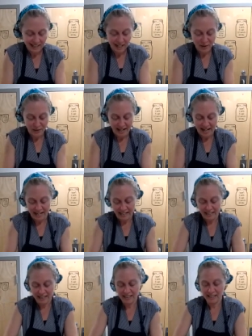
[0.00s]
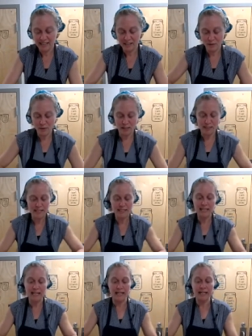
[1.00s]
Okay, so you can
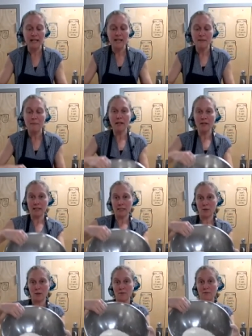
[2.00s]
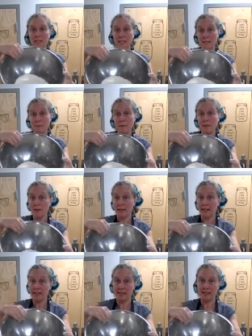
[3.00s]
see the butter has sort of disappeared
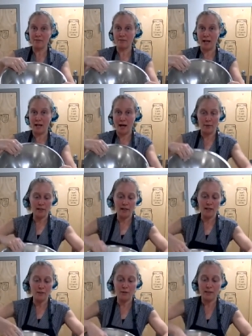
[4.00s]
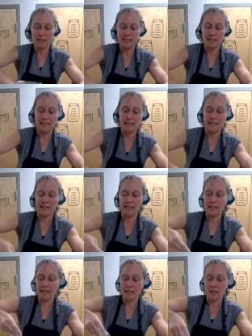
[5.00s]
into the flour, and you can see these
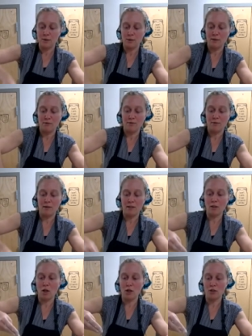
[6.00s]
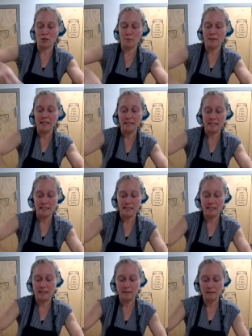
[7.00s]
sort of larger pieces.